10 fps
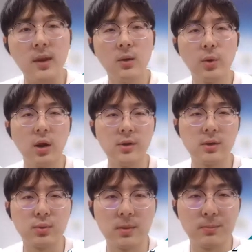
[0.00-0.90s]
We
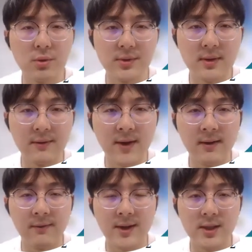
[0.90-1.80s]
also propose the
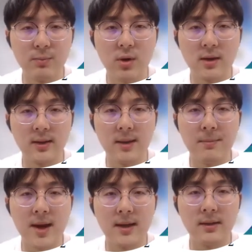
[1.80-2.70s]
vanishing point
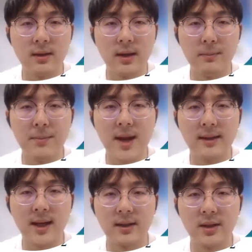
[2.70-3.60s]

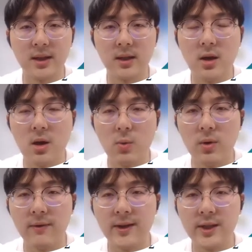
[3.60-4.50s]
embedding technique,
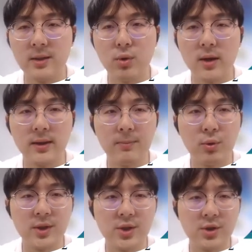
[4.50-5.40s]
where vanishing point
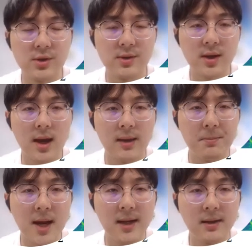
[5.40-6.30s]
positions are
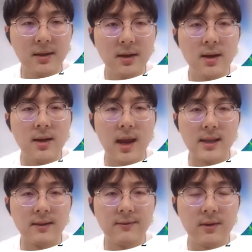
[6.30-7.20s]
embedded
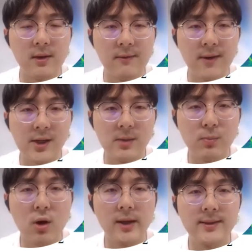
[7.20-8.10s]
as a vanishing
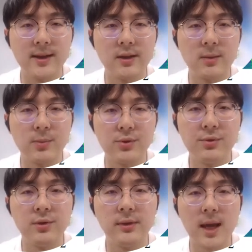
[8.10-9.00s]
point-centered
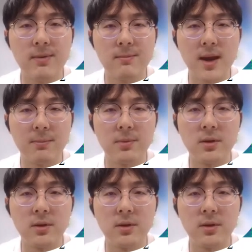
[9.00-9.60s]
pseudo depth map,